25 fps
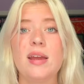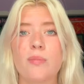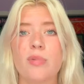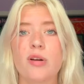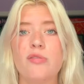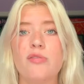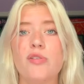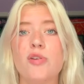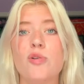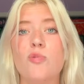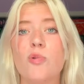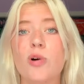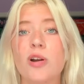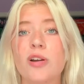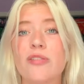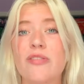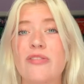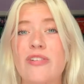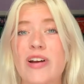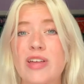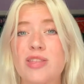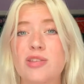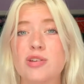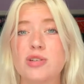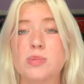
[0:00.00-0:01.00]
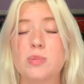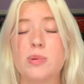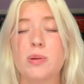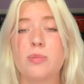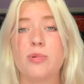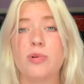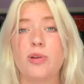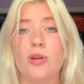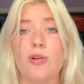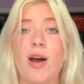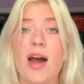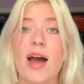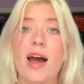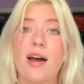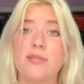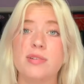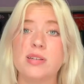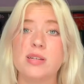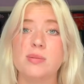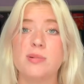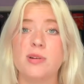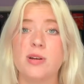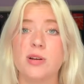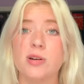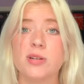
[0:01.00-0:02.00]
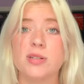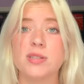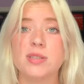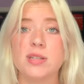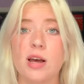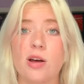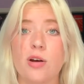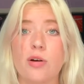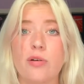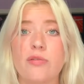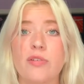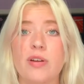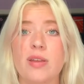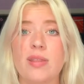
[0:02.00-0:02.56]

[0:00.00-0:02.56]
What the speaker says: but if you want to find those people, you have to be yourself,